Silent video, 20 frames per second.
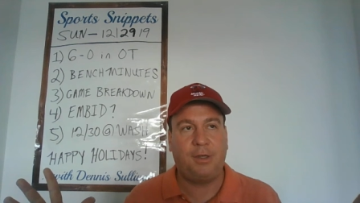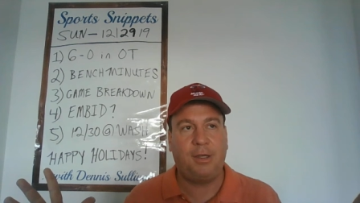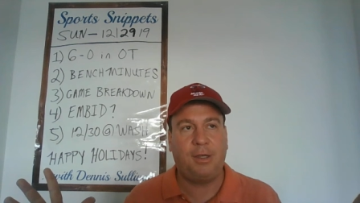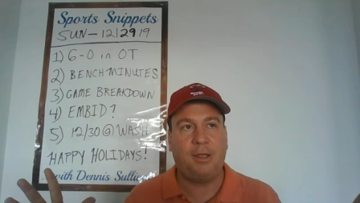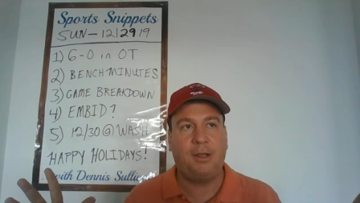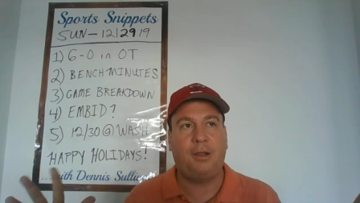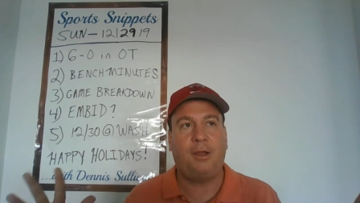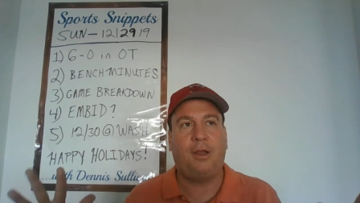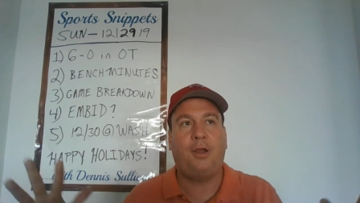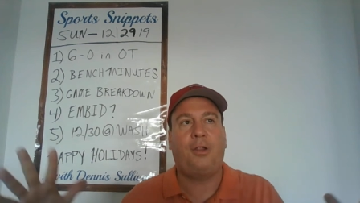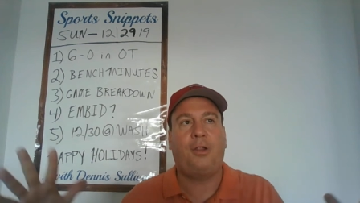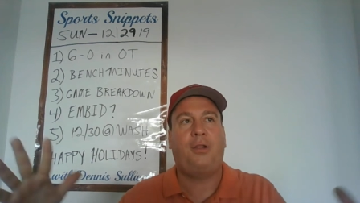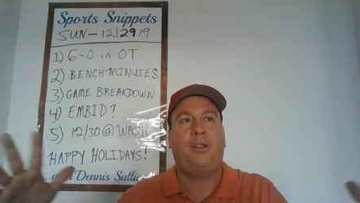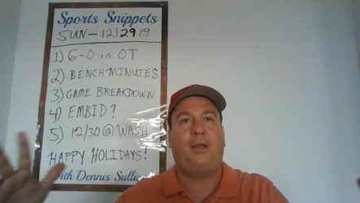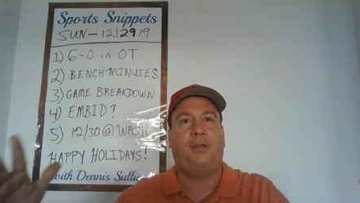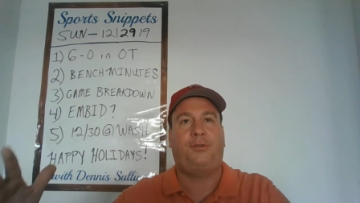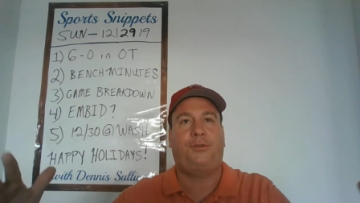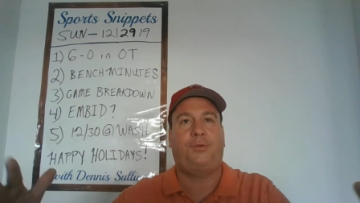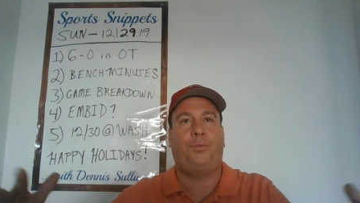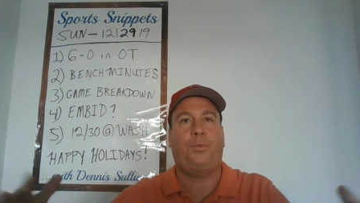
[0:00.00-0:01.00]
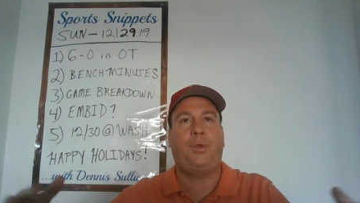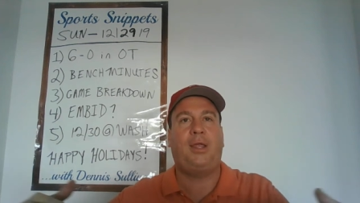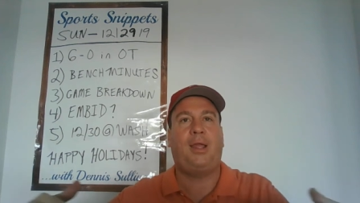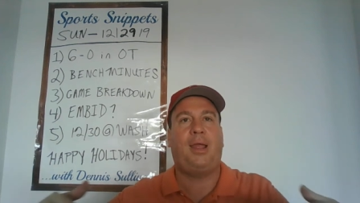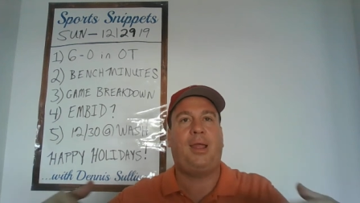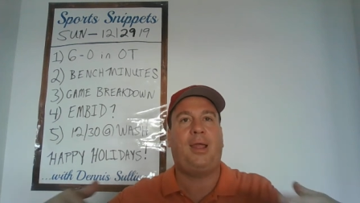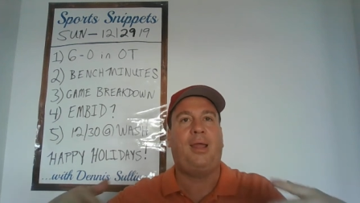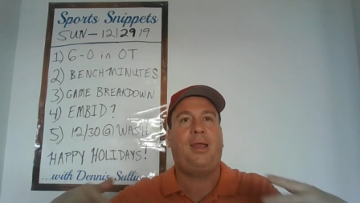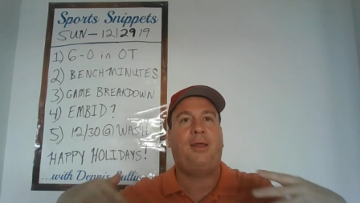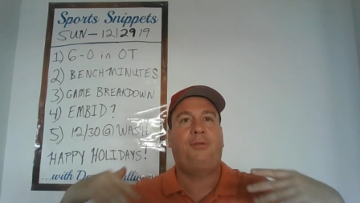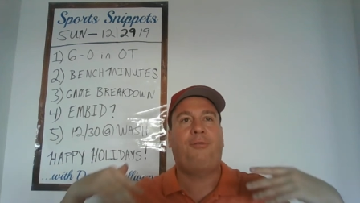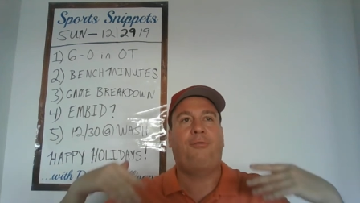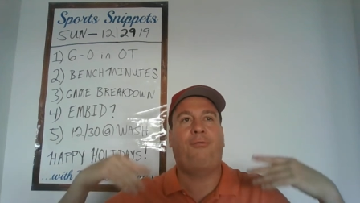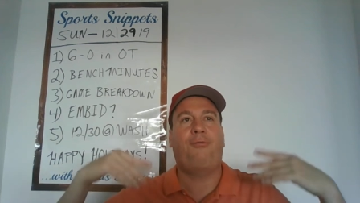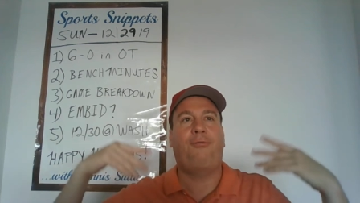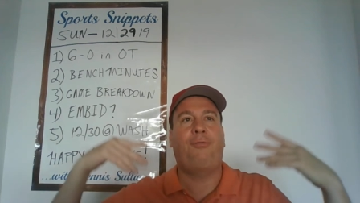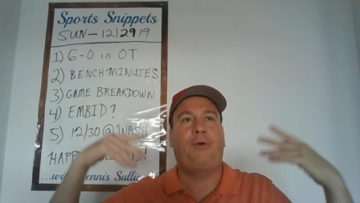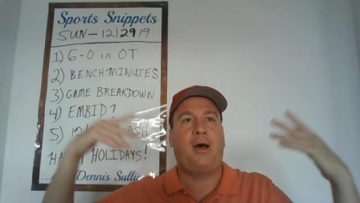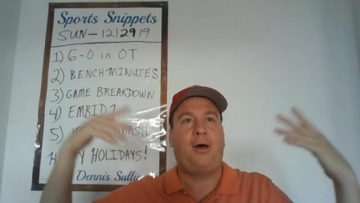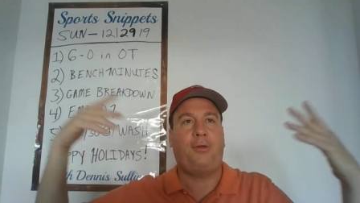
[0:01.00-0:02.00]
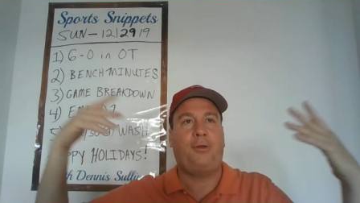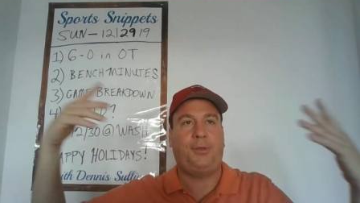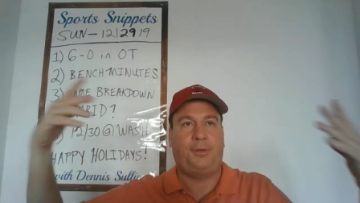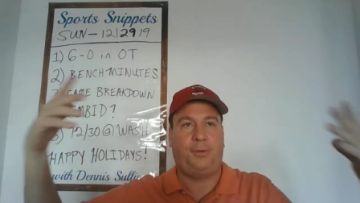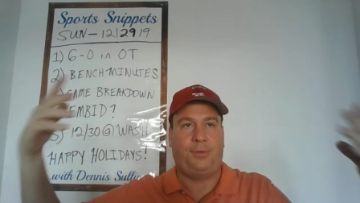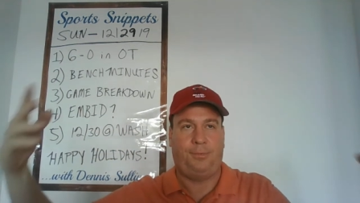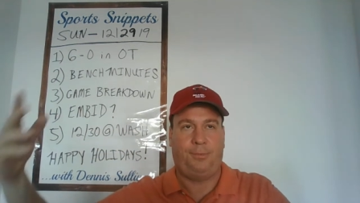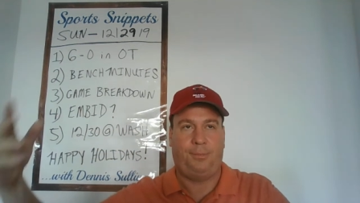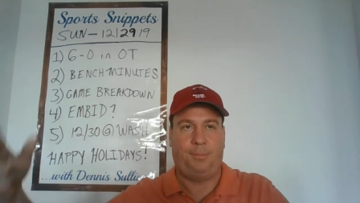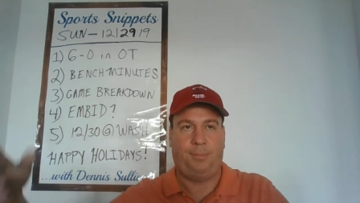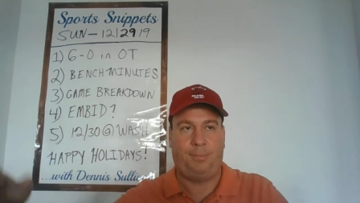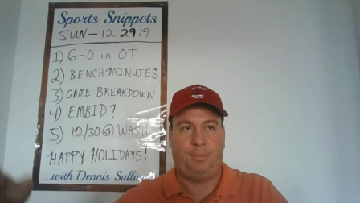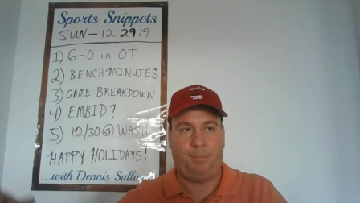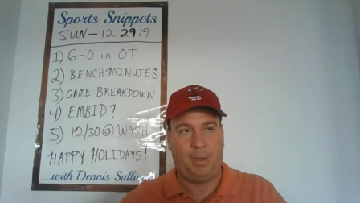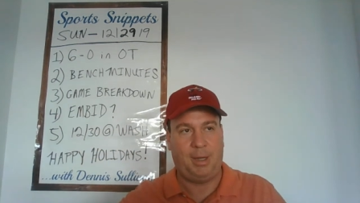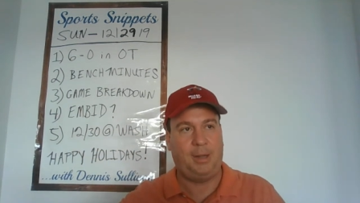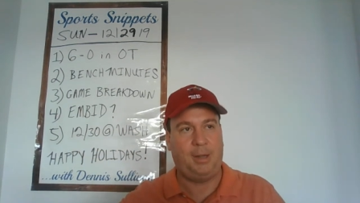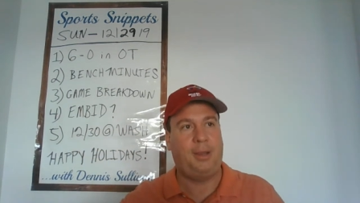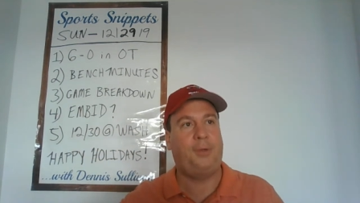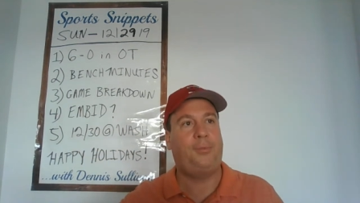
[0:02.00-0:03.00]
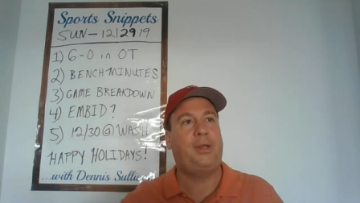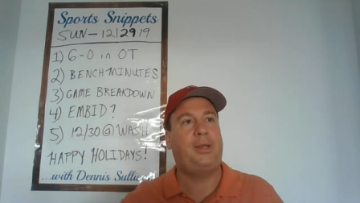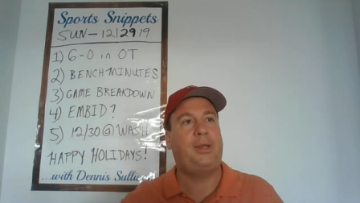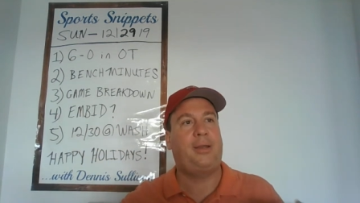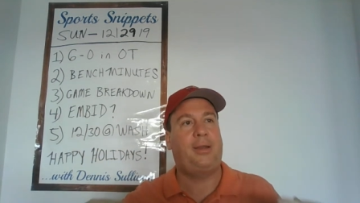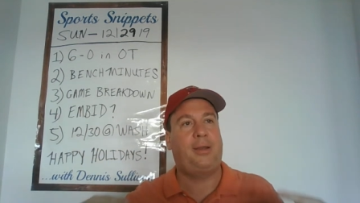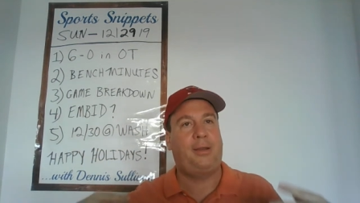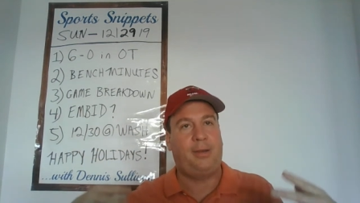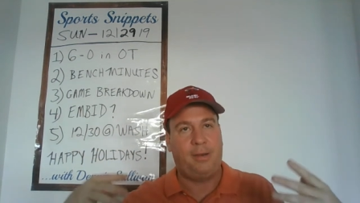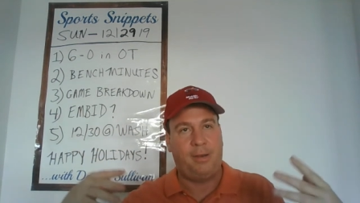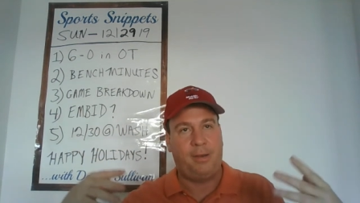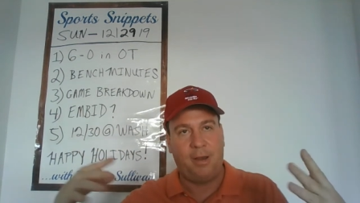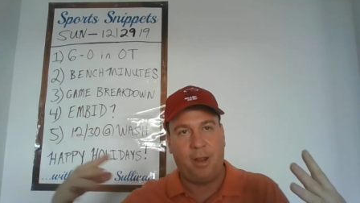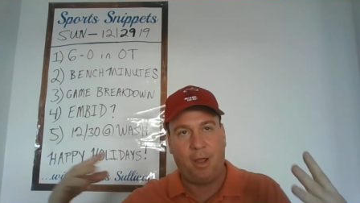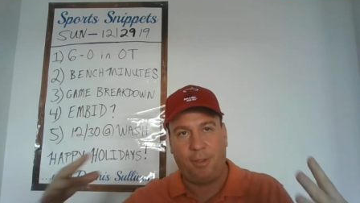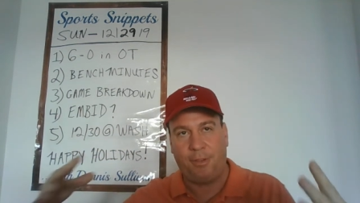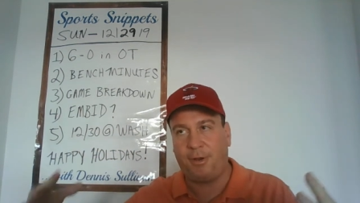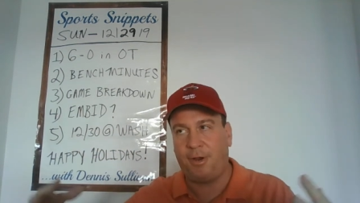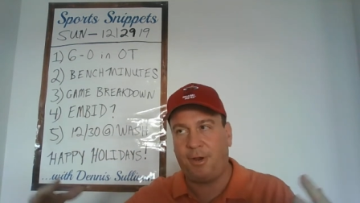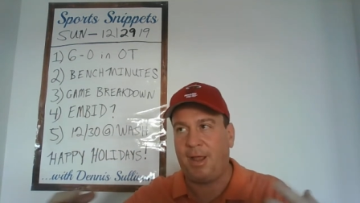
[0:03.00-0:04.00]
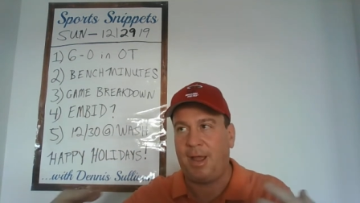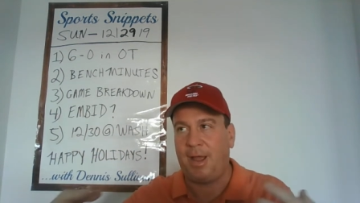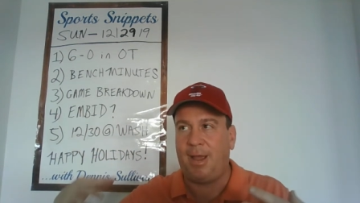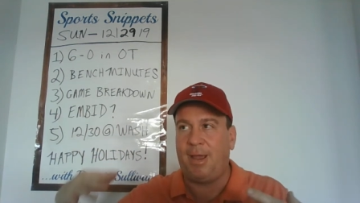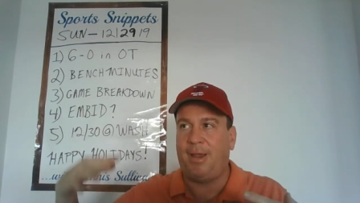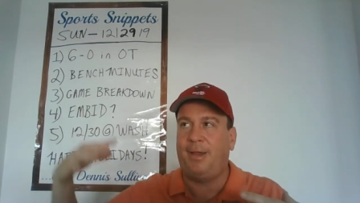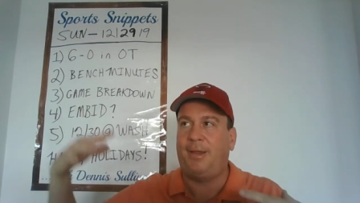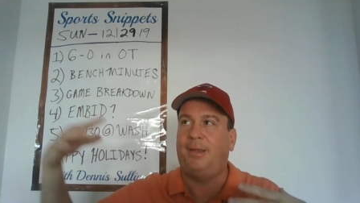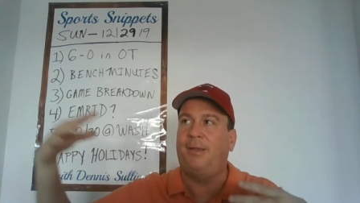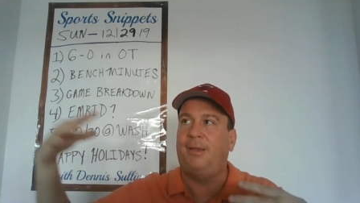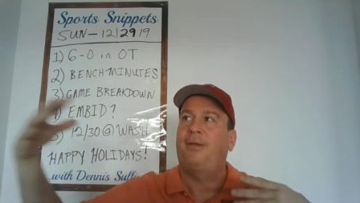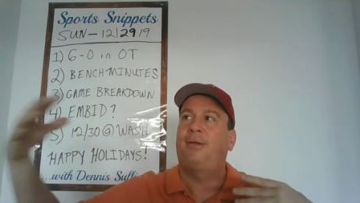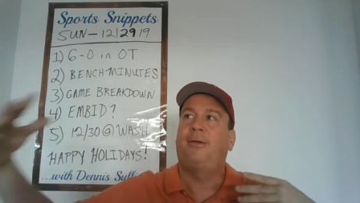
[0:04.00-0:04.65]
it unless we add volume, meaning we need another guy,